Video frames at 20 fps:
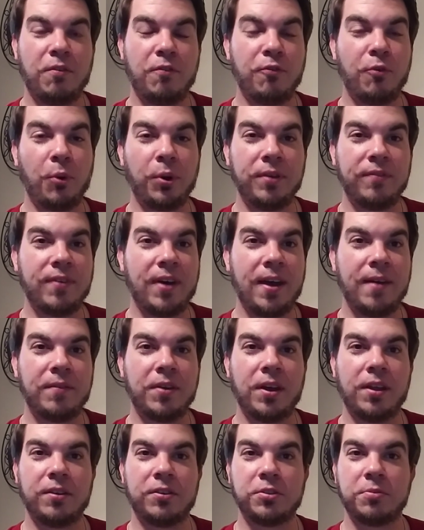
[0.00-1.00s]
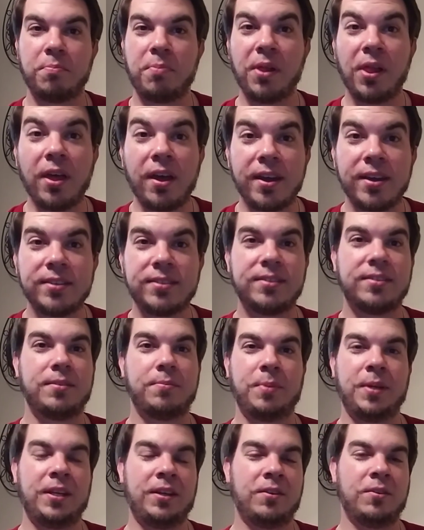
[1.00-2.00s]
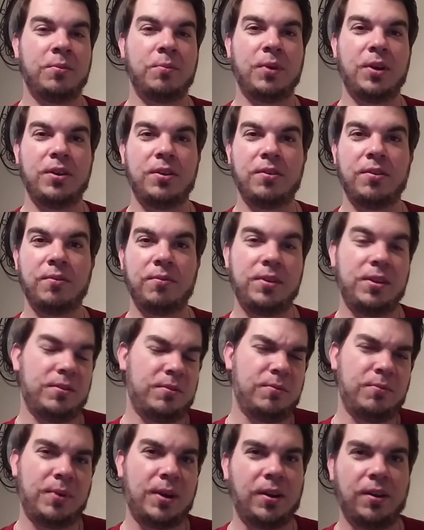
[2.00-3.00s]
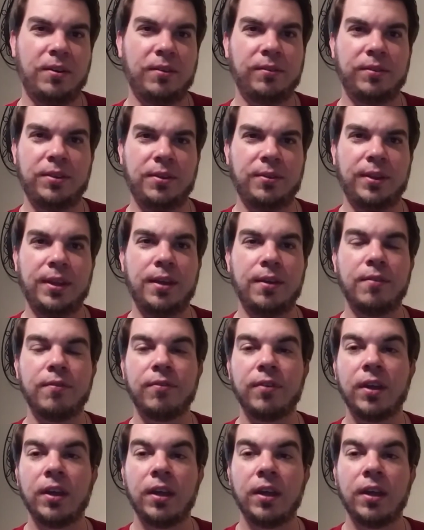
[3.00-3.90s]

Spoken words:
$45 plus, depending on where where you live.